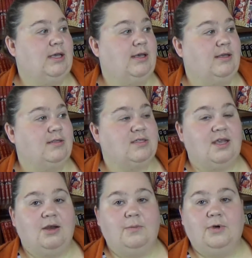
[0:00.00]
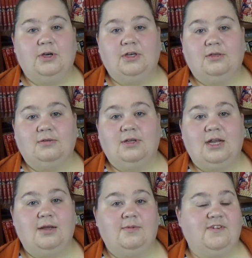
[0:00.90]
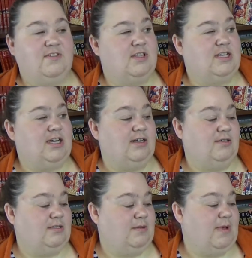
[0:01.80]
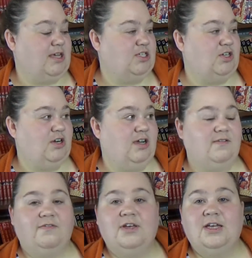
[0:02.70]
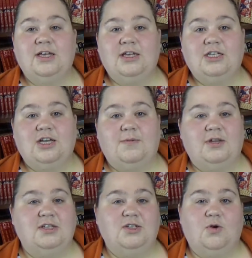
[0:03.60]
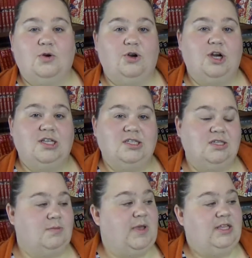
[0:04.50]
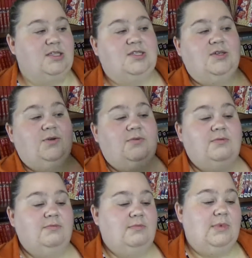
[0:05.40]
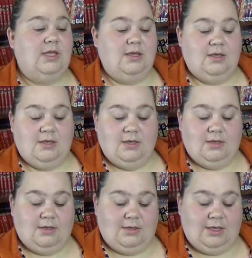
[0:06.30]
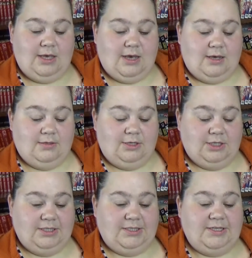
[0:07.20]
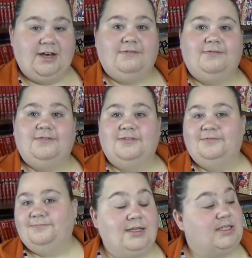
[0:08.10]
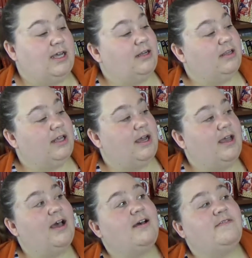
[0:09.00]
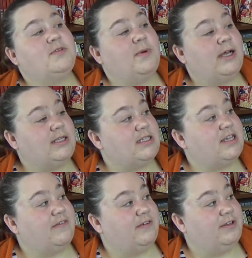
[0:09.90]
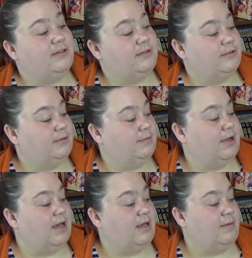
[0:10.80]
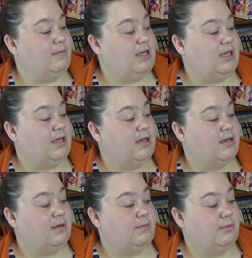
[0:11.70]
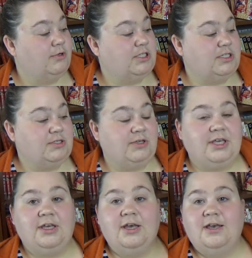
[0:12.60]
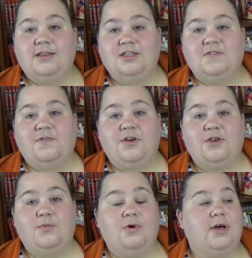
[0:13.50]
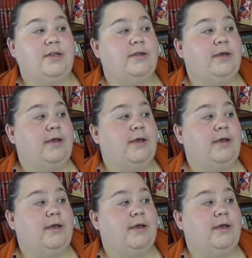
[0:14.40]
and Scary Book and a number of the titles. Master of Japanese horror and suspense, so yeah, good stuff. Next title that I have is Wild 7 by Mikiya Mochizuki. This is volume 1.